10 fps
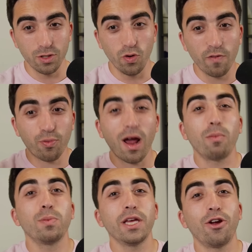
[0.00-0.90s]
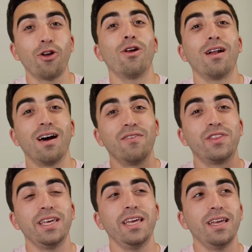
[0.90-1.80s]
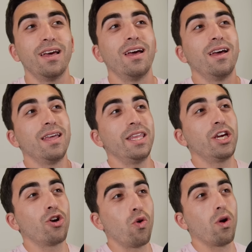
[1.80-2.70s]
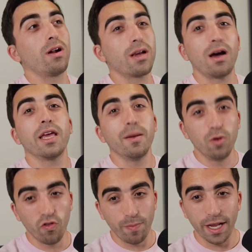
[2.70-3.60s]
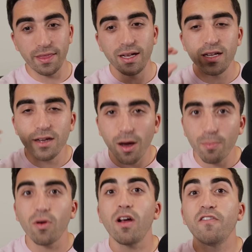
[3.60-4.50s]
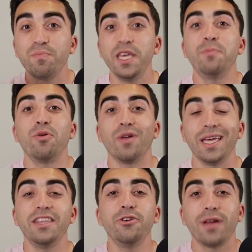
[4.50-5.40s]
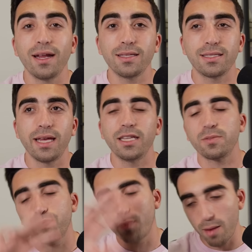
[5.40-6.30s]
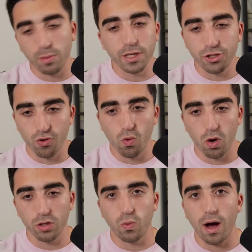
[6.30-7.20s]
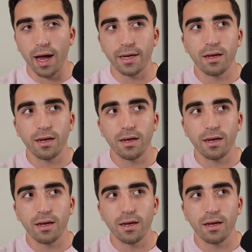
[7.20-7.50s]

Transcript: You have probably heard of the cord-cutting movement. The number of people in the United States, probably true worldwide